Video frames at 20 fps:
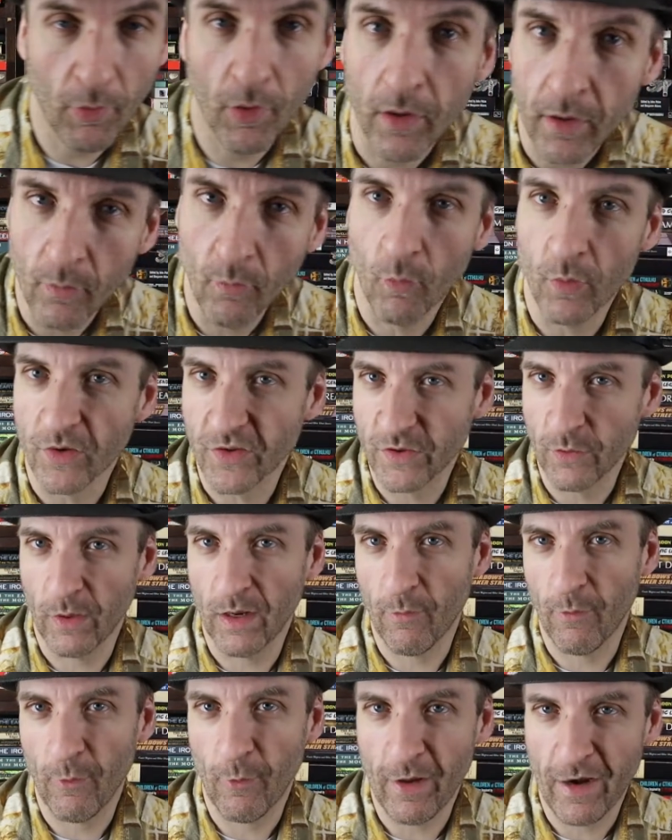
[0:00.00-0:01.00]
book. We'll see
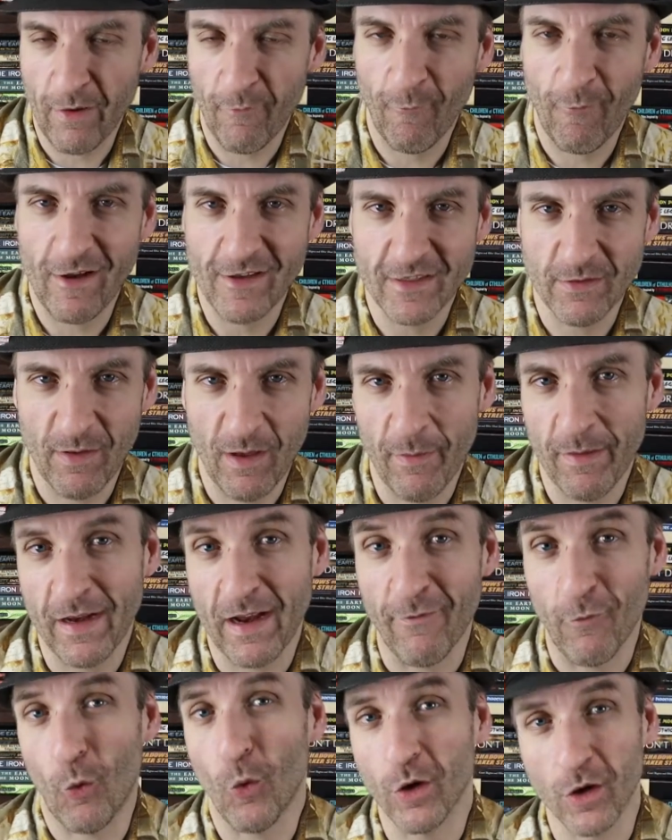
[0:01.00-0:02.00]
what, what, what winds up happening.
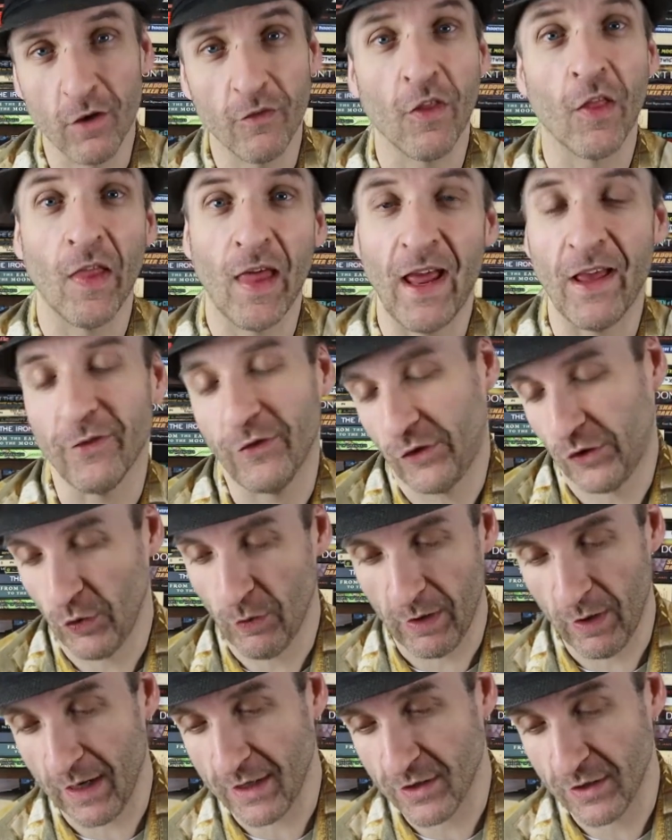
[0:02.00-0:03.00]
I've ordered the last
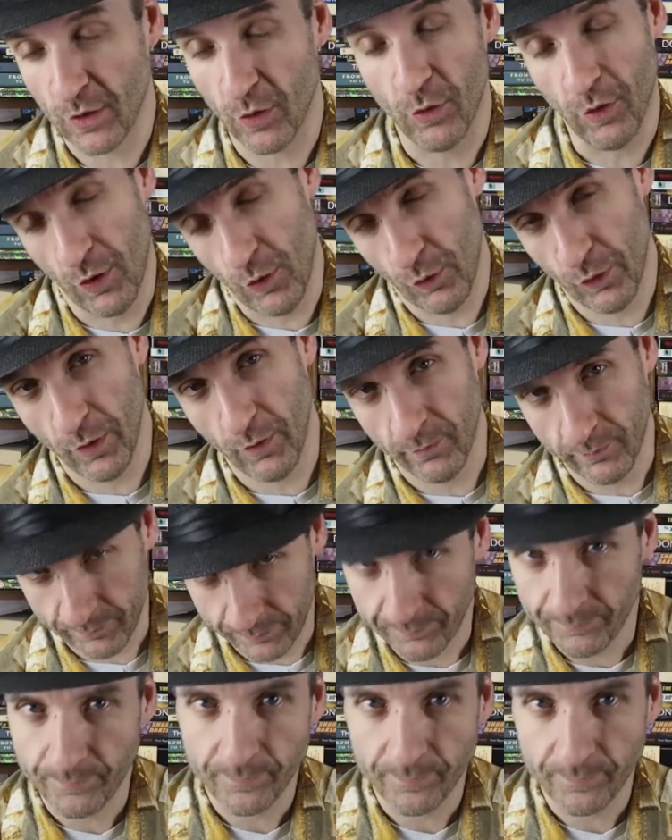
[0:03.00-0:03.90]
two. I actually don't own them.